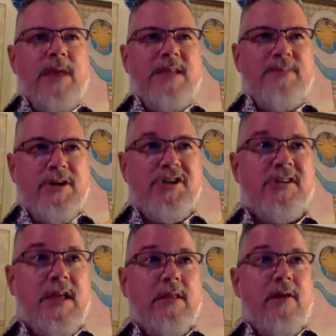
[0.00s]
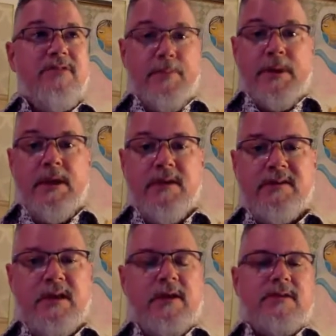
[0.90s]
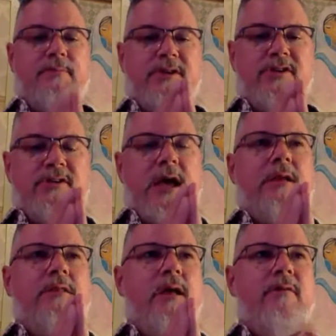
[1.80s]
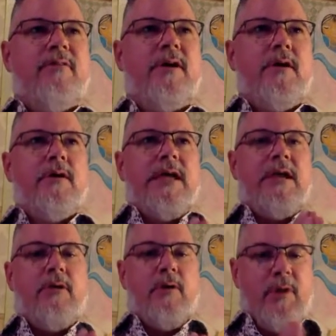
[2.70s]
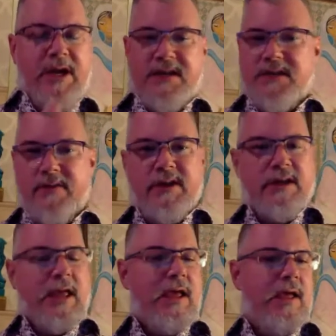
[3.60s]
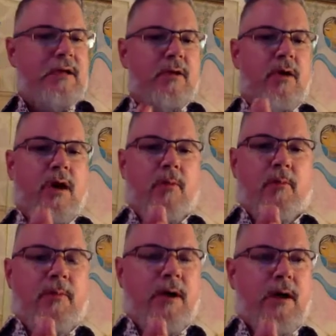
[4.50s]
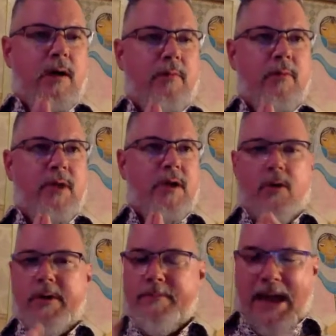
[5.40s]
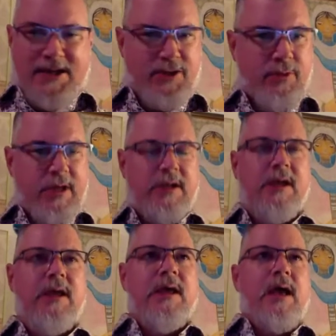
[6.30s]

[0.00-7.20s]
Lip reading: as much as I love the piece and as much as I love hearing readings of it and going back to it.